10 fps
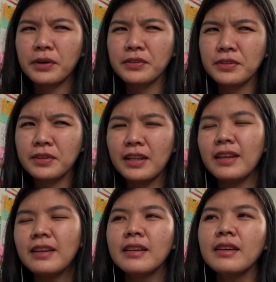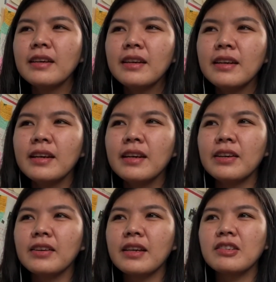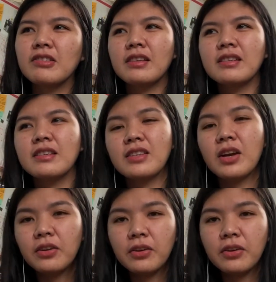personally. Okay, so that's